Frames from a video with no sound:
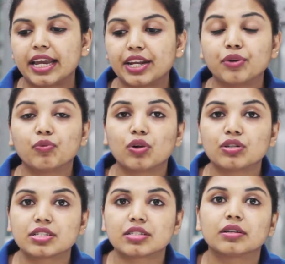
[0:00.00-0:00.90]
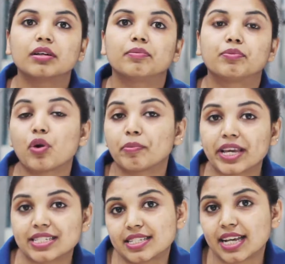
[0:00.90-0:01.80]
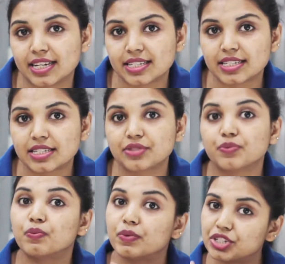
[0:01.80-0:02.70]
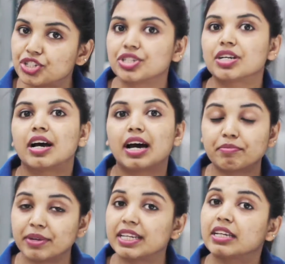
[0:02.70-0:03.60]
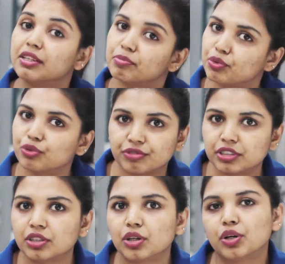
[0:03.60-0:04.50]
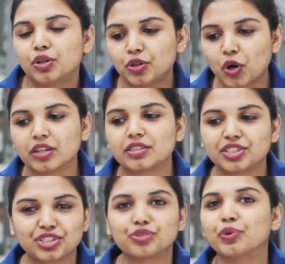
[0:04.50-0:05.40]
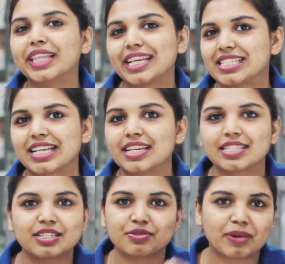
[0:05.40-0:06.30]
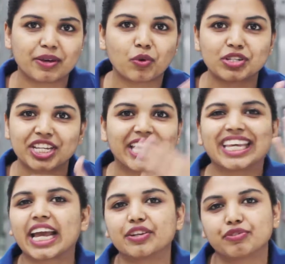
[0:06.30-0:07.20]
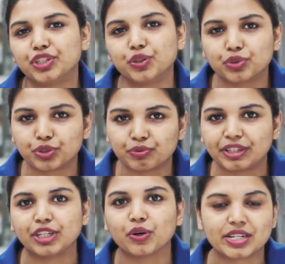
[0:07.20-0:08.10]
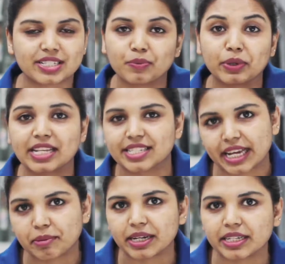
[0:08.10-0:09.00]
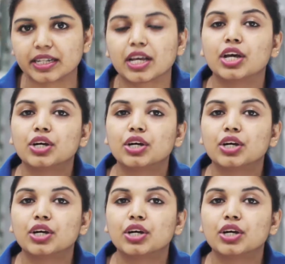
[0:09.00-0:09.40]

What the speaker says: it involves proper exercises, which are medically proven, not just doing the exercises by watching any kind of a YouTube video as someone has recommended.